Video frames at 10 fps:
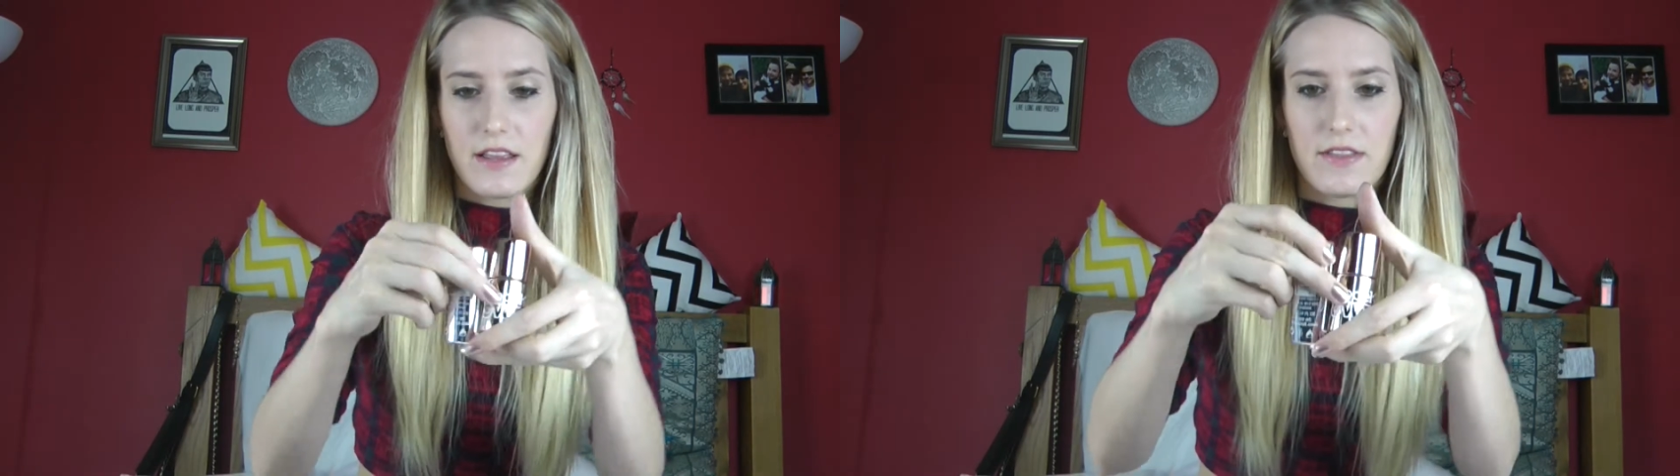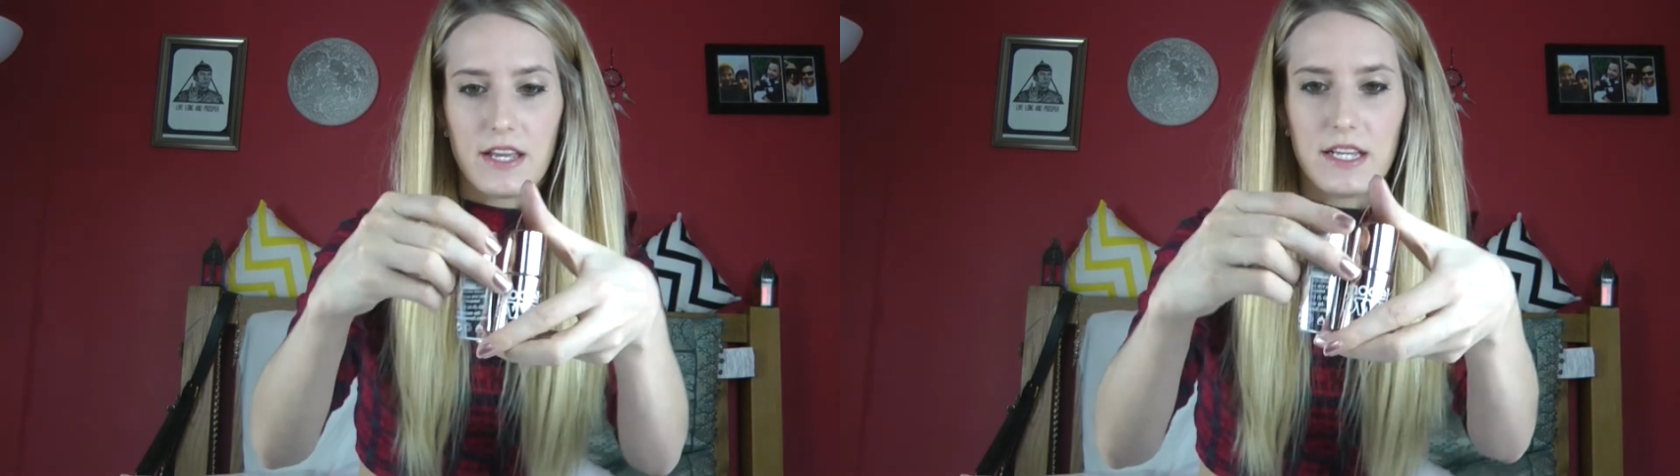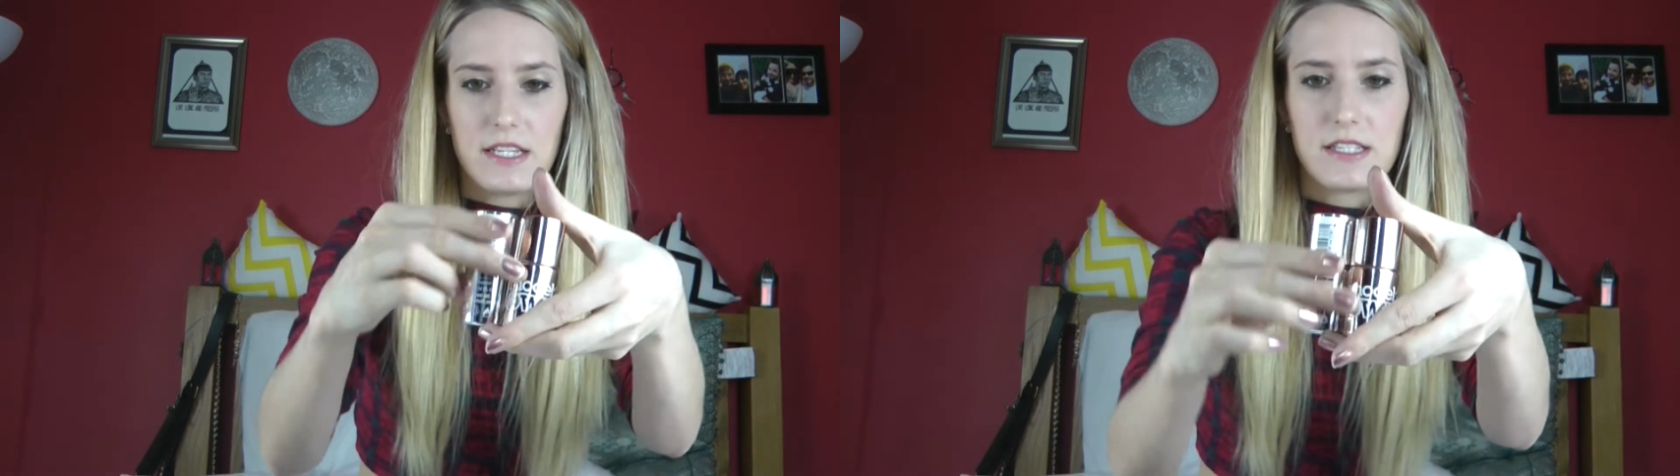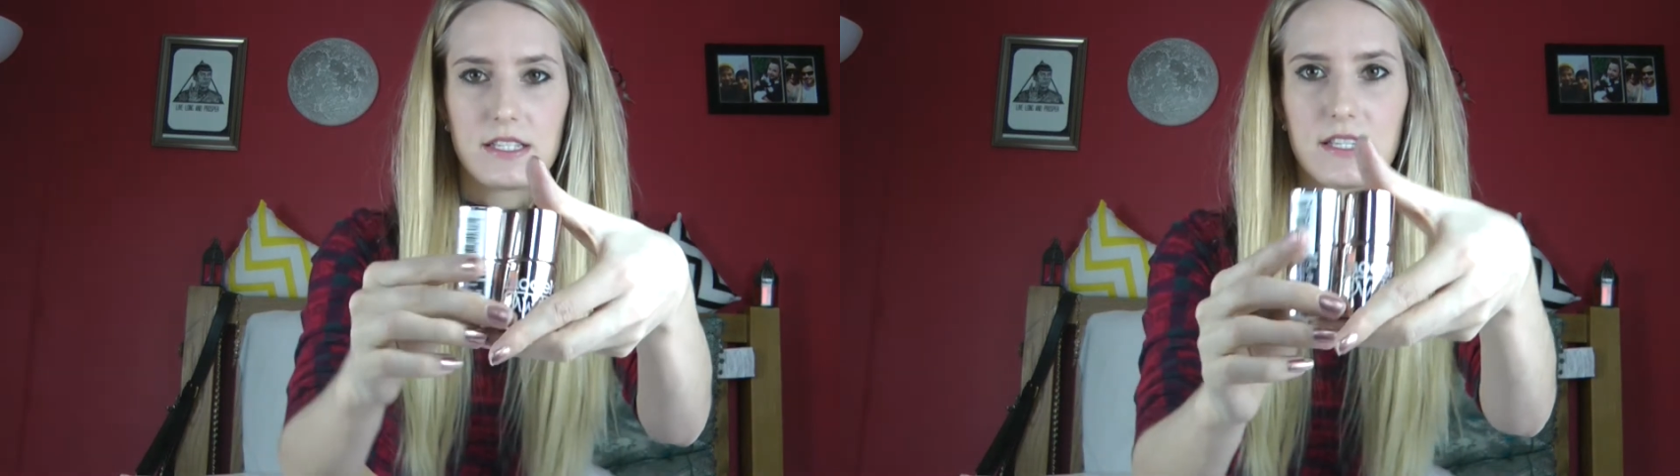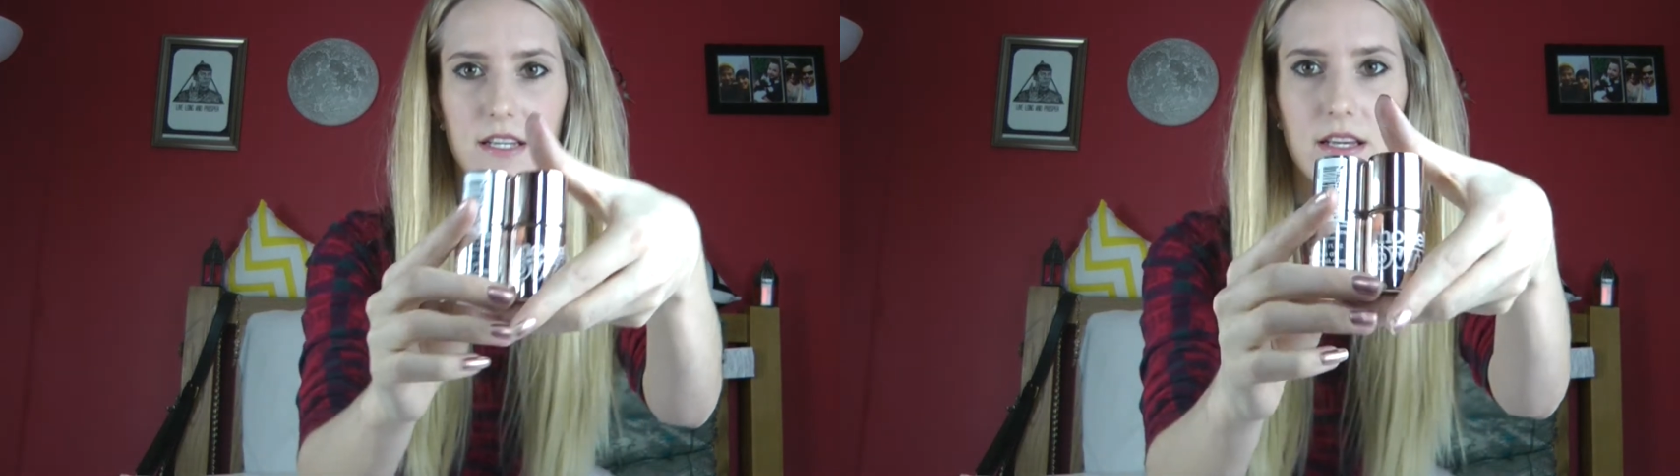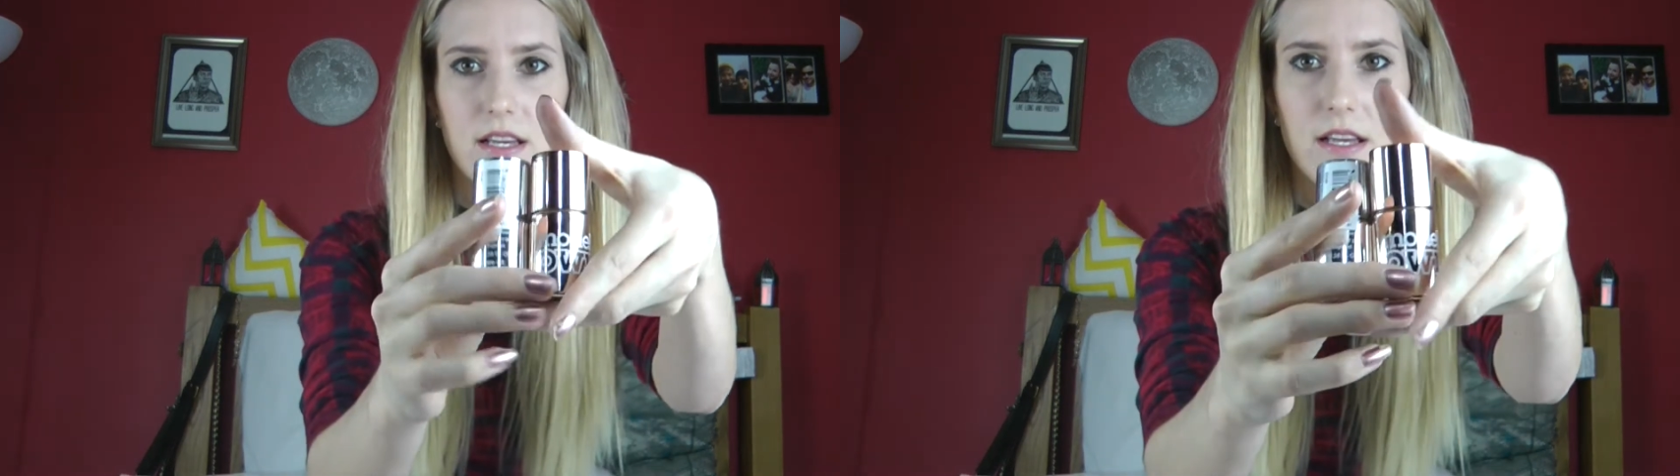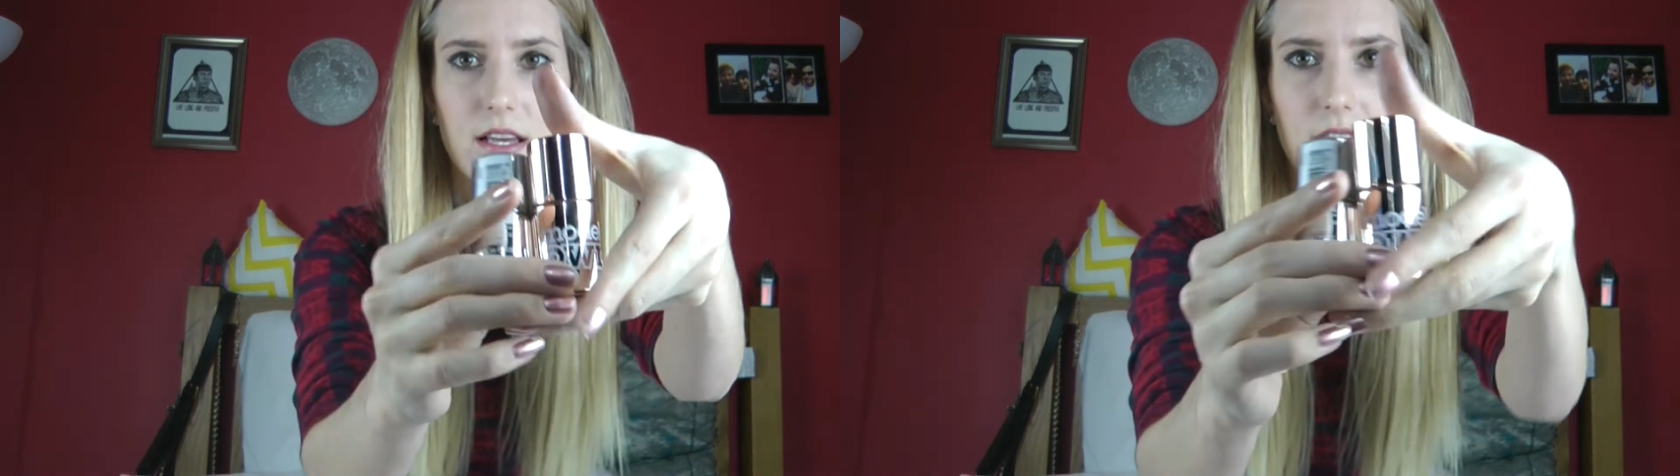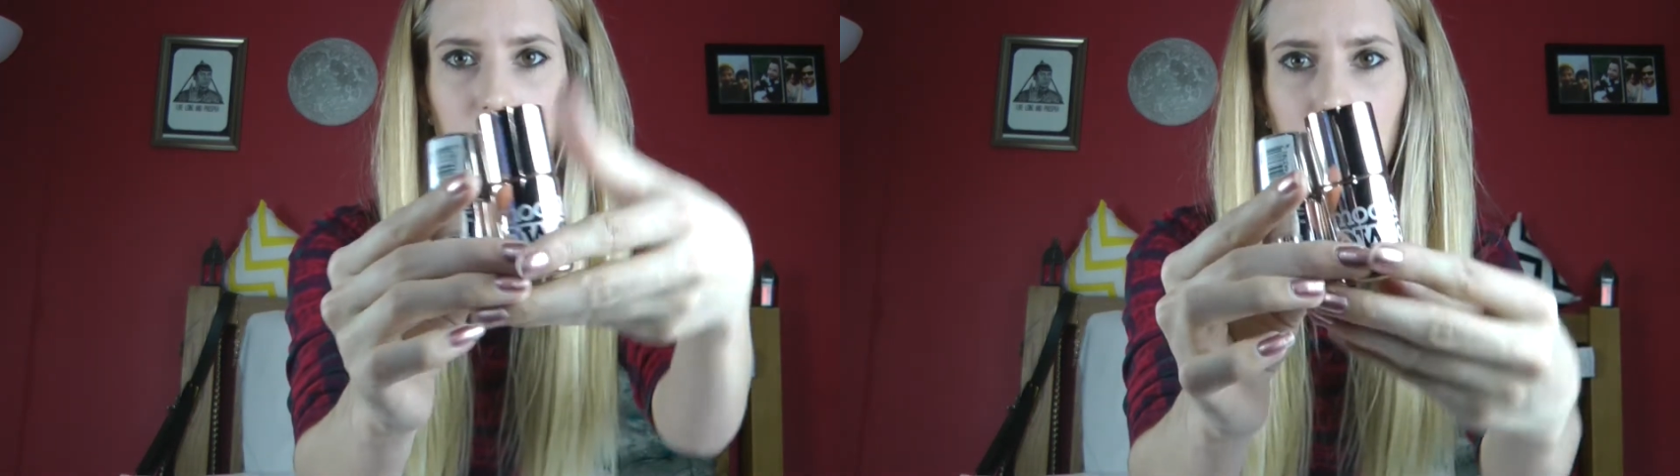these
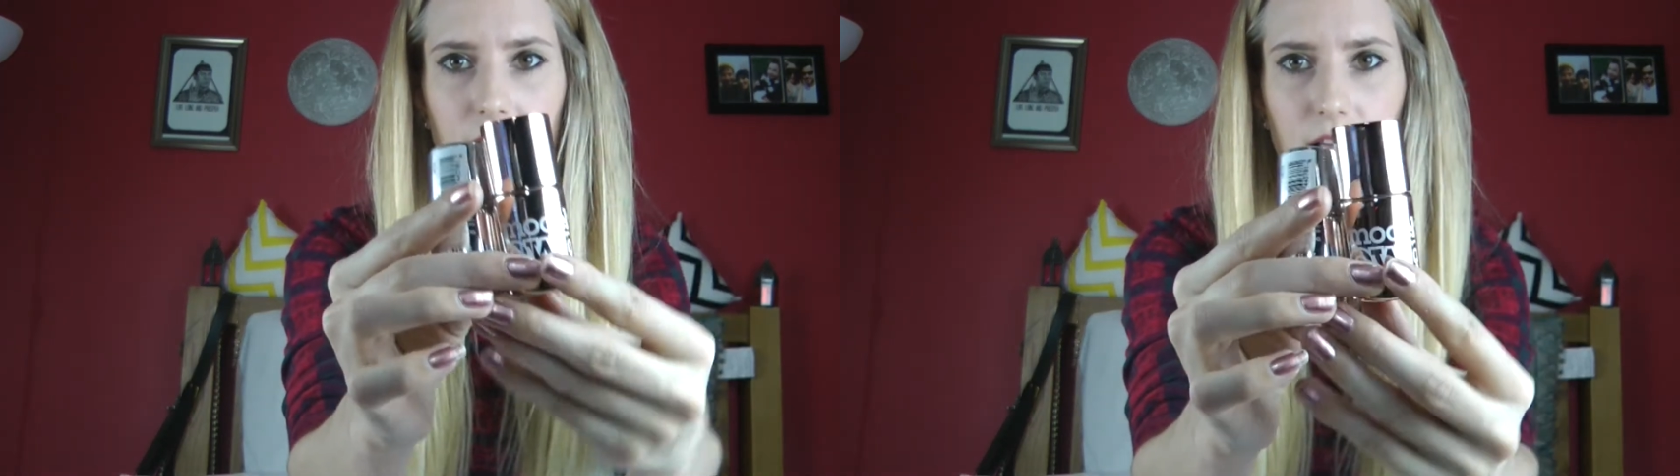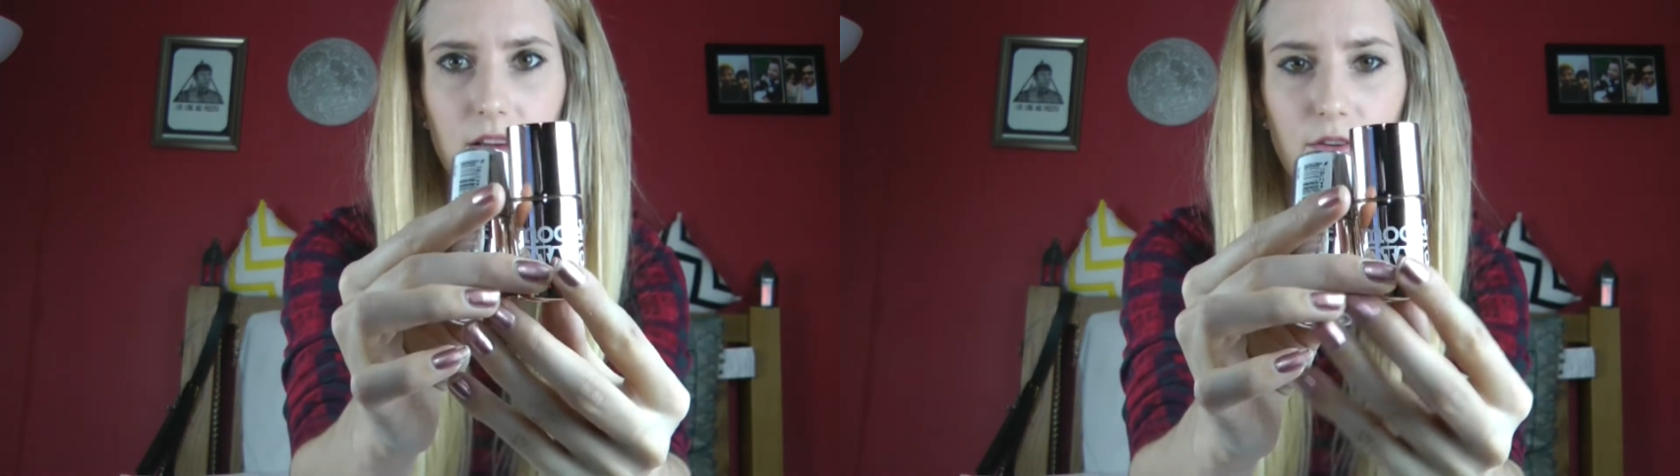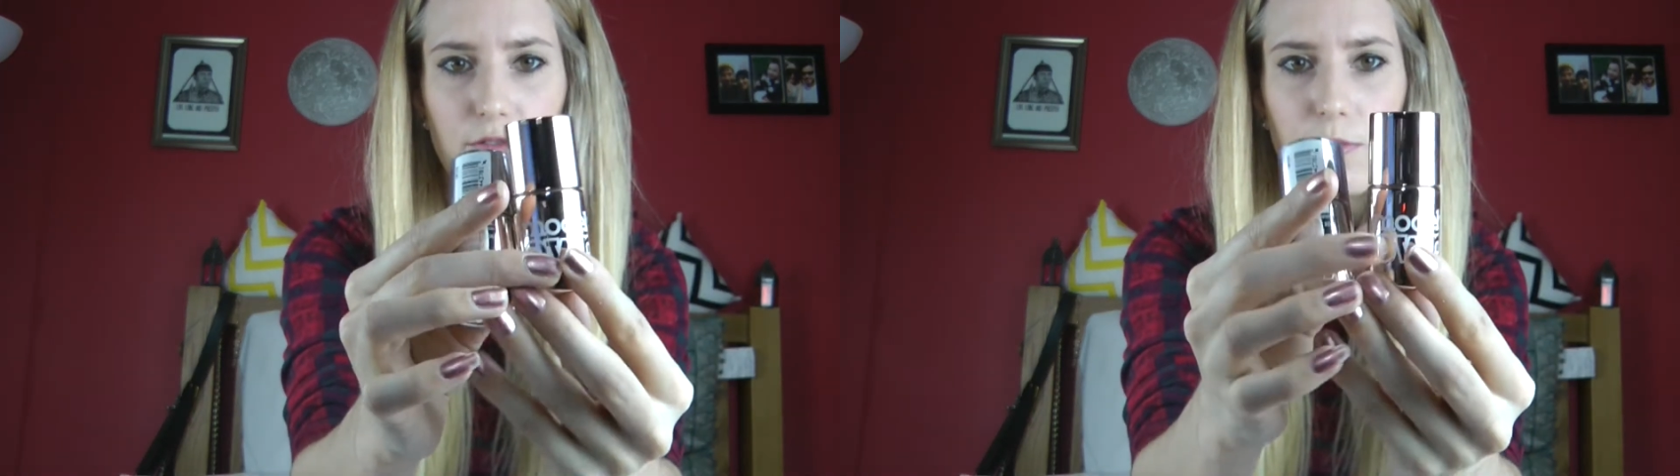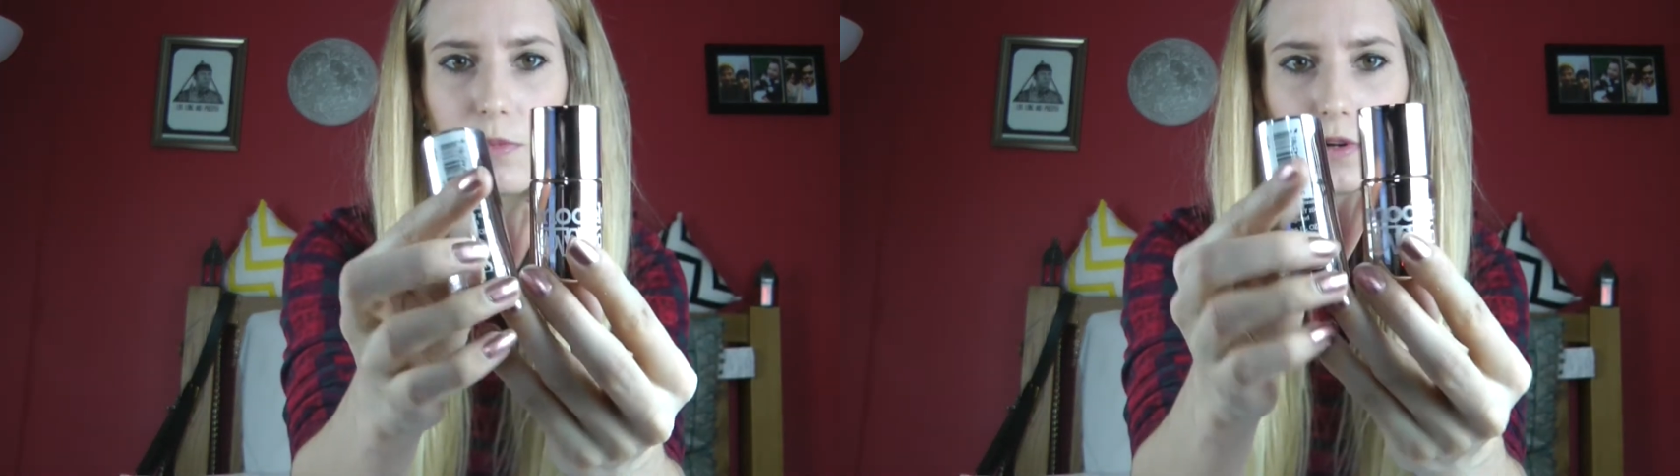from